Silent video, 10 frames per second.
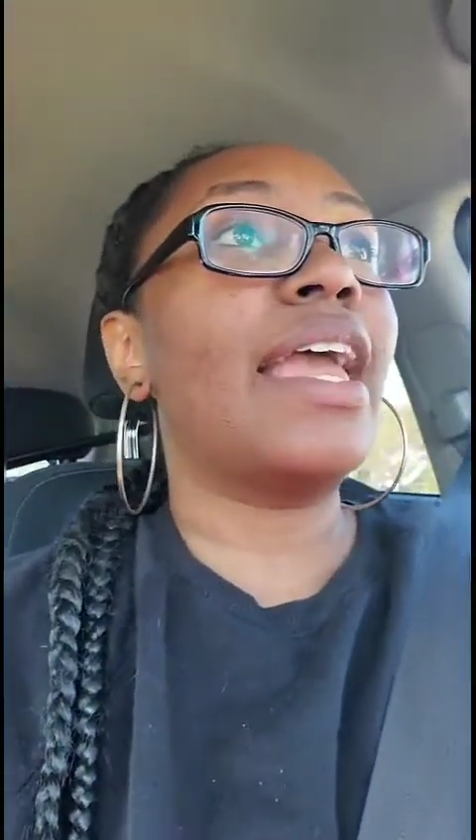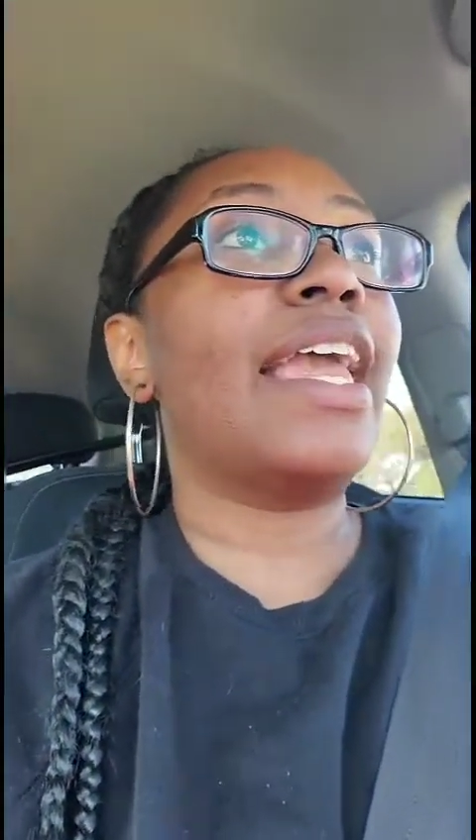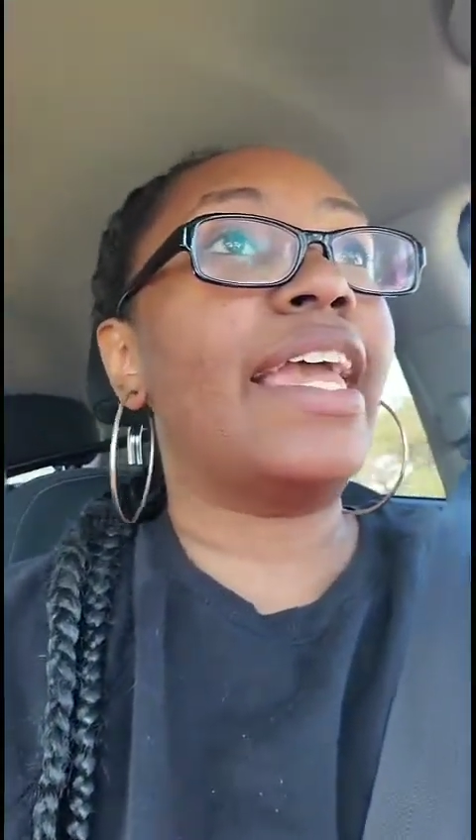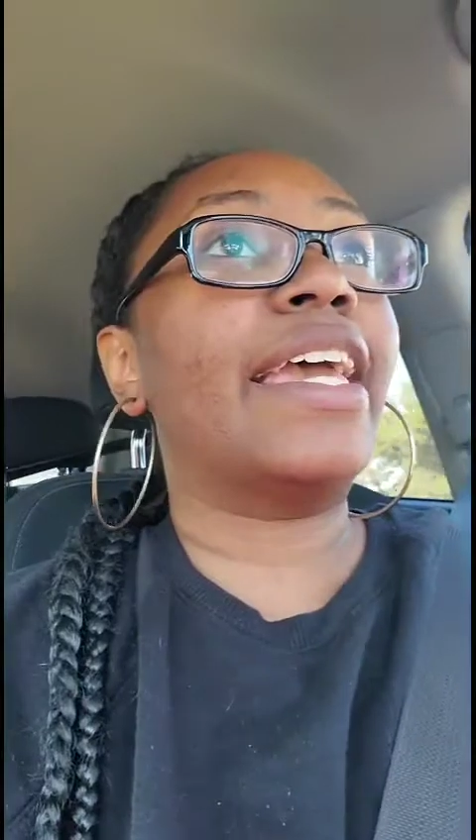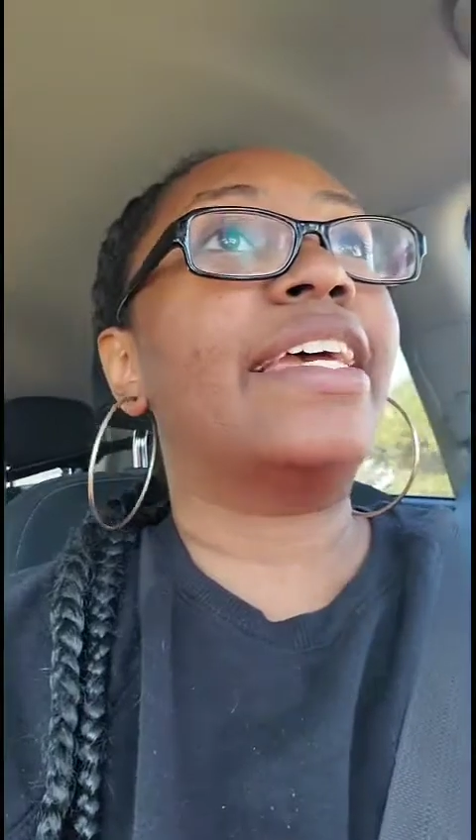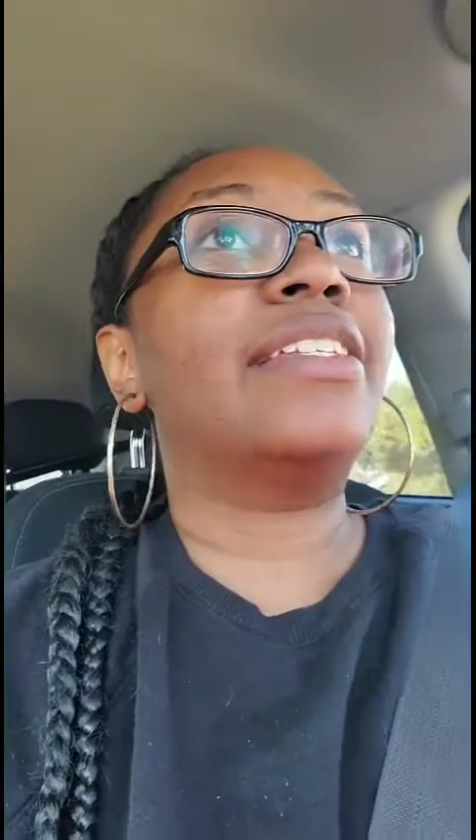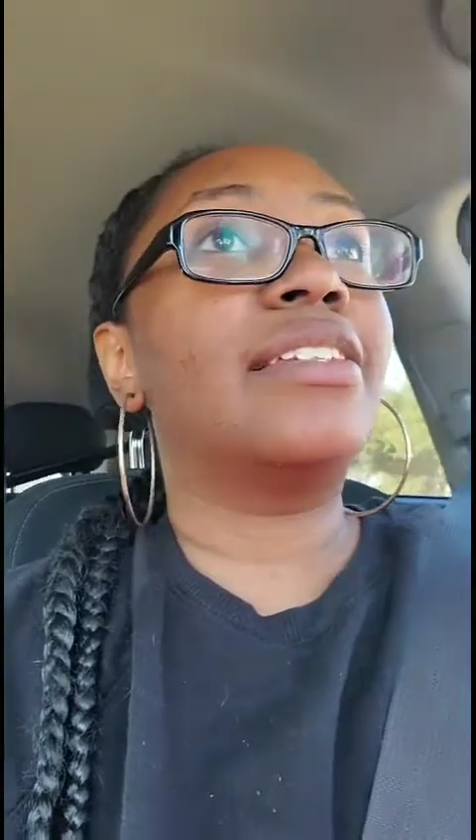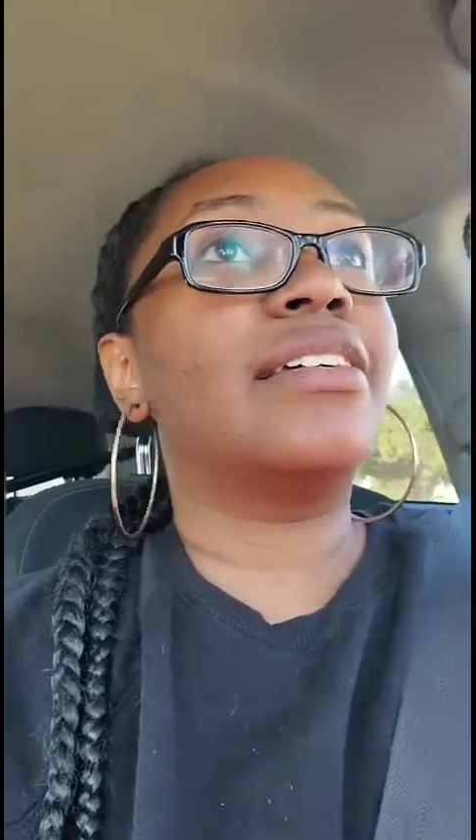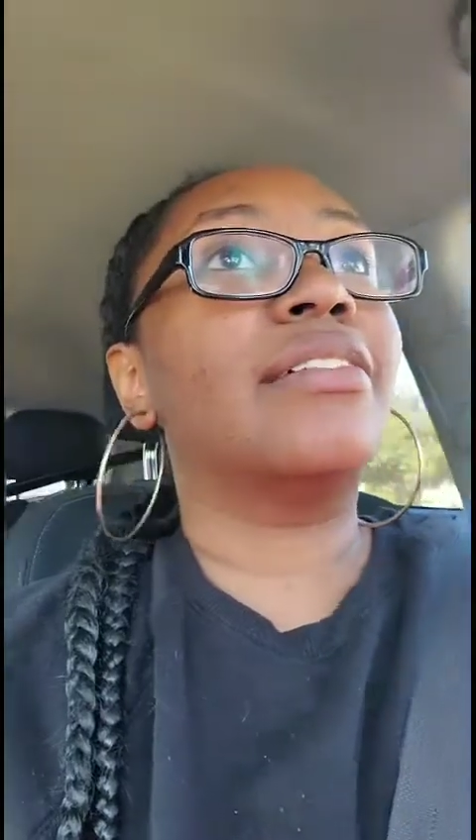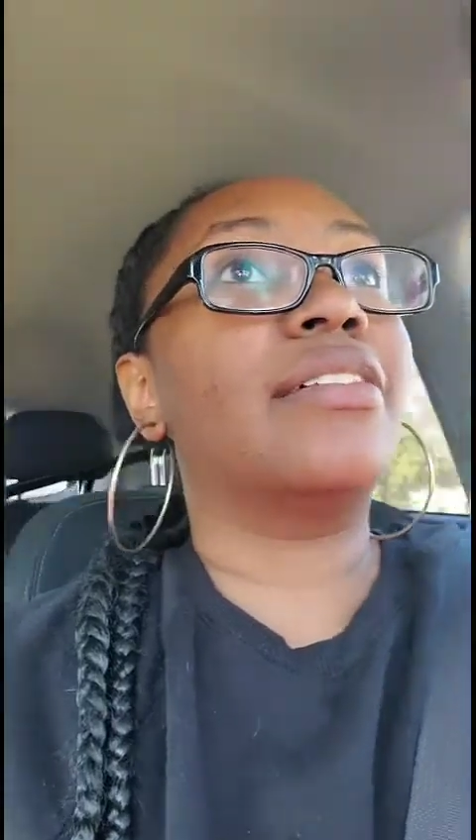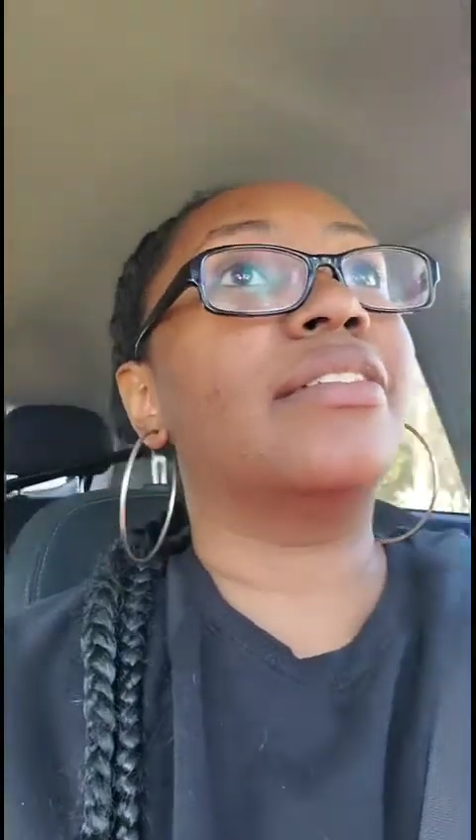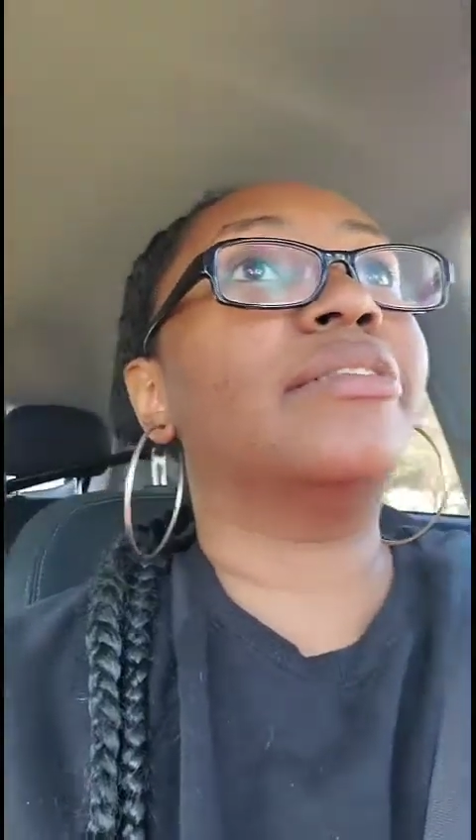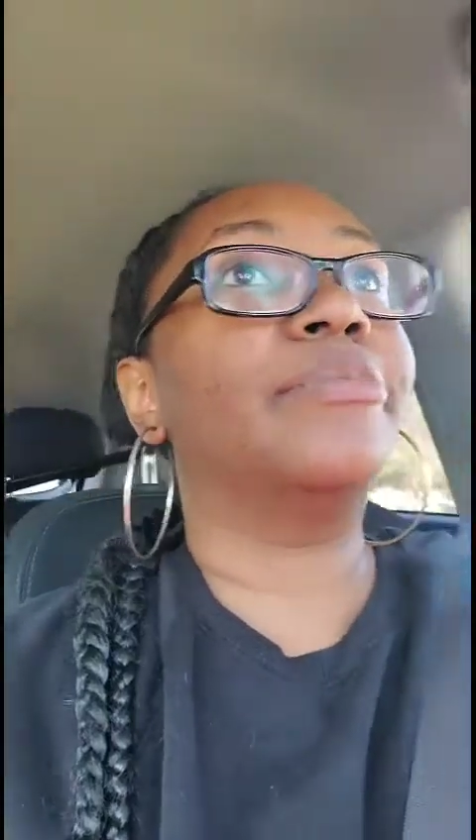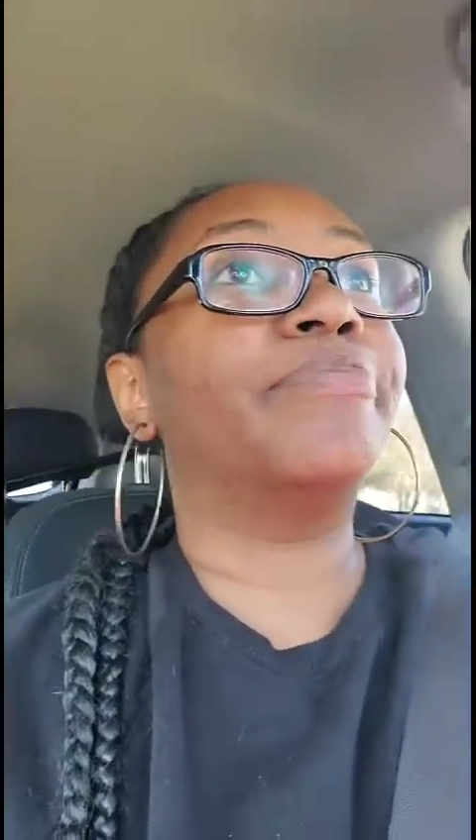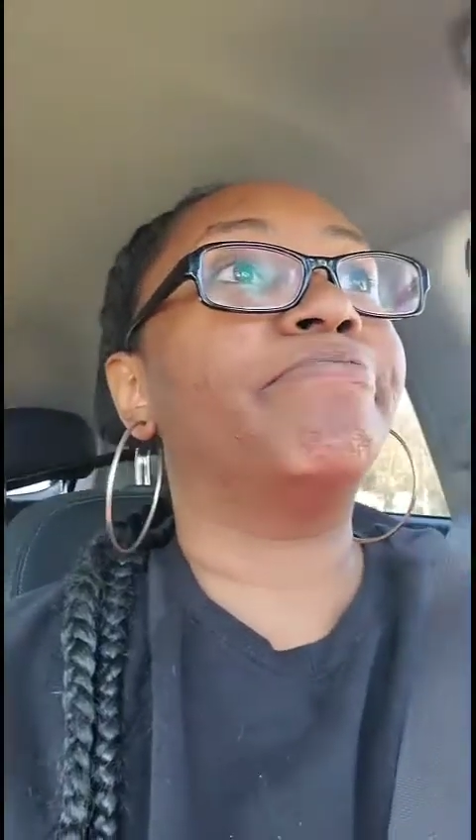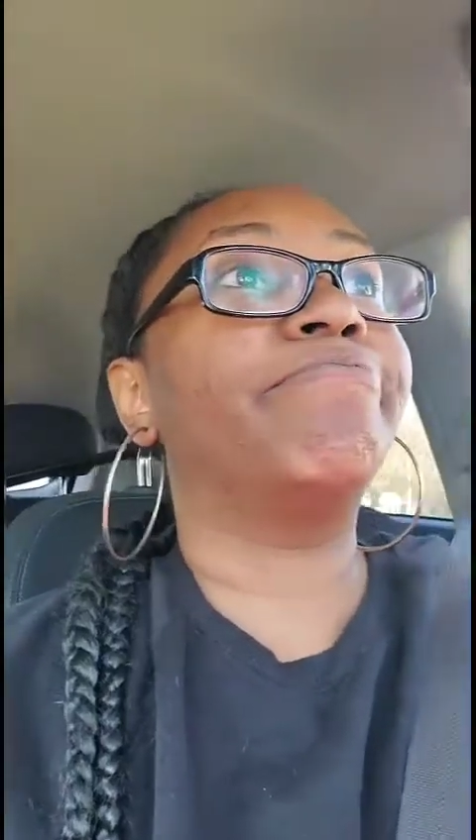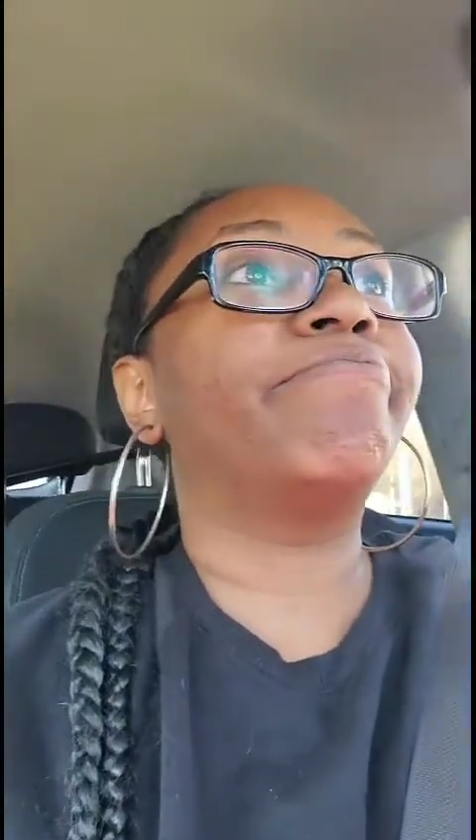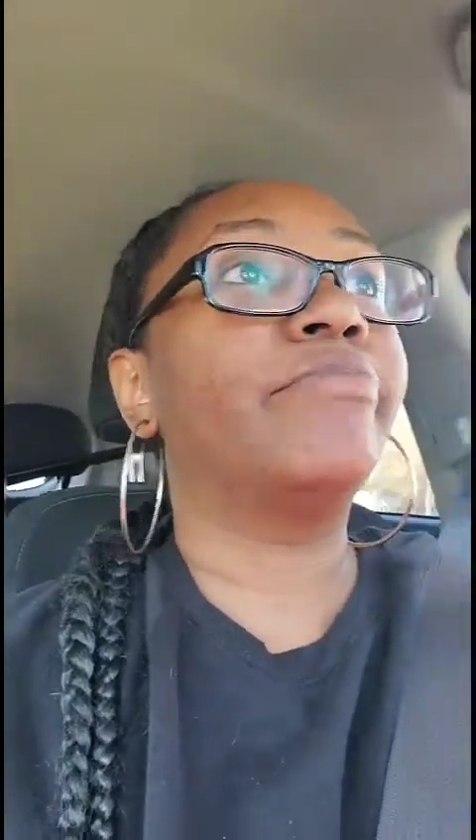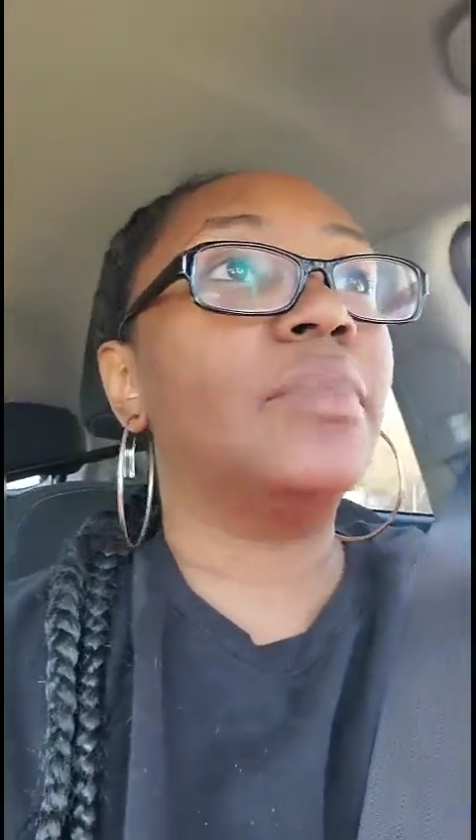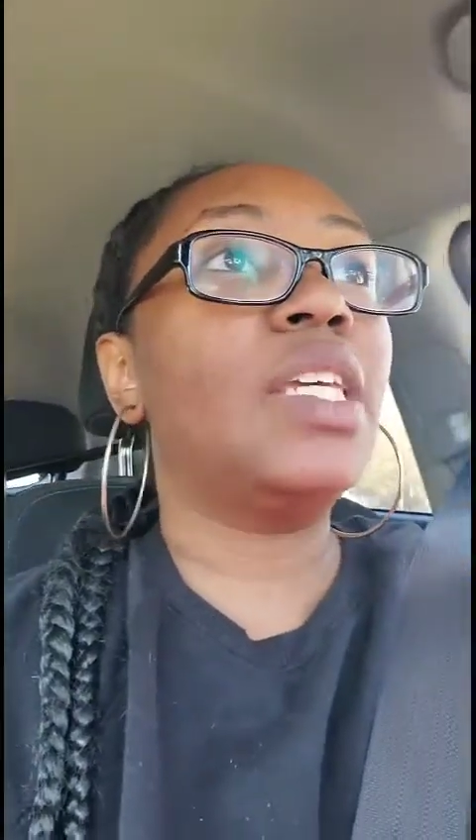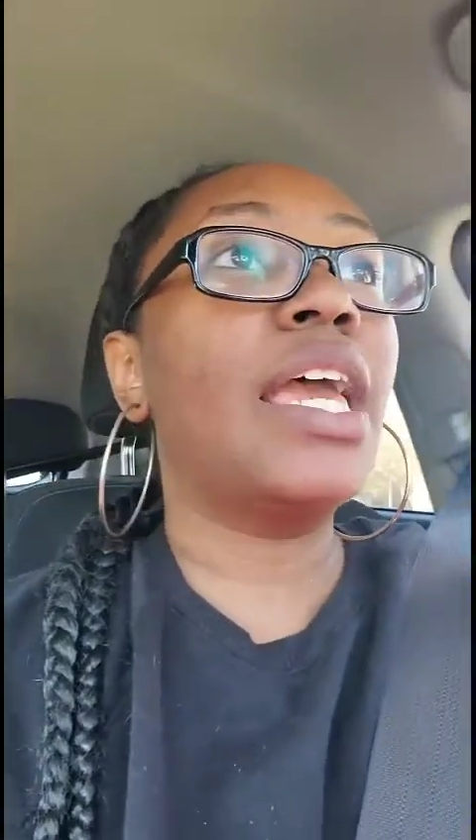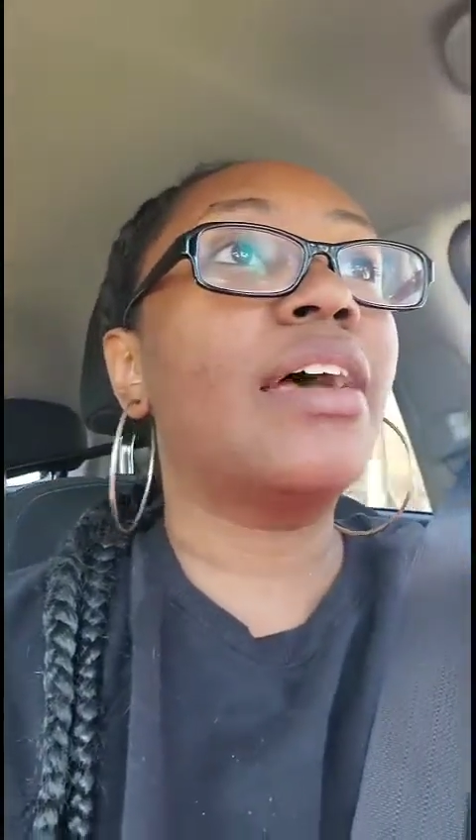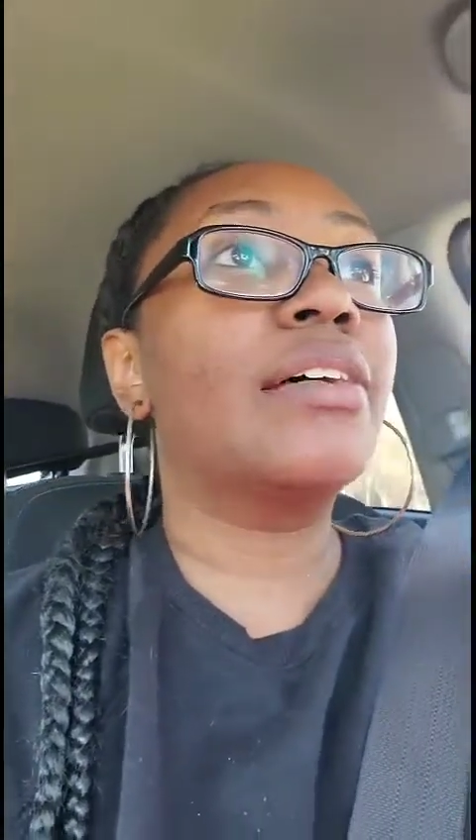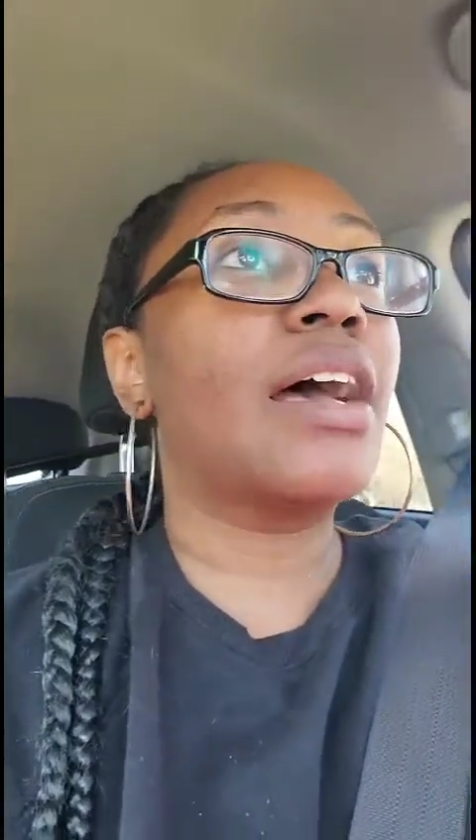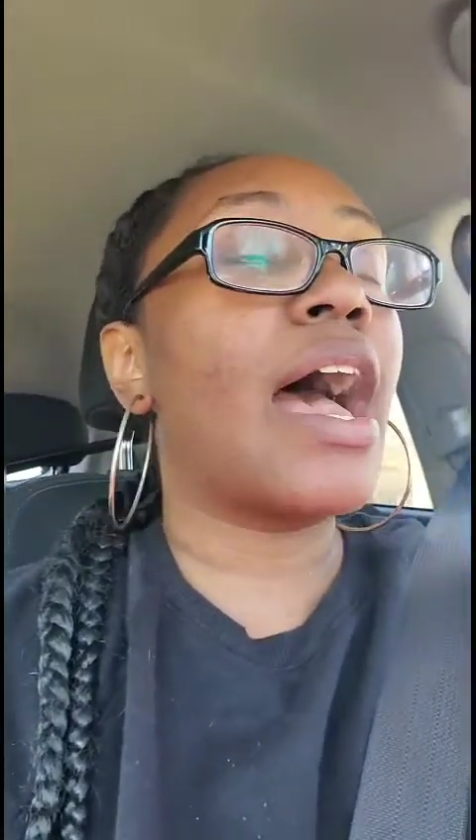And yeah,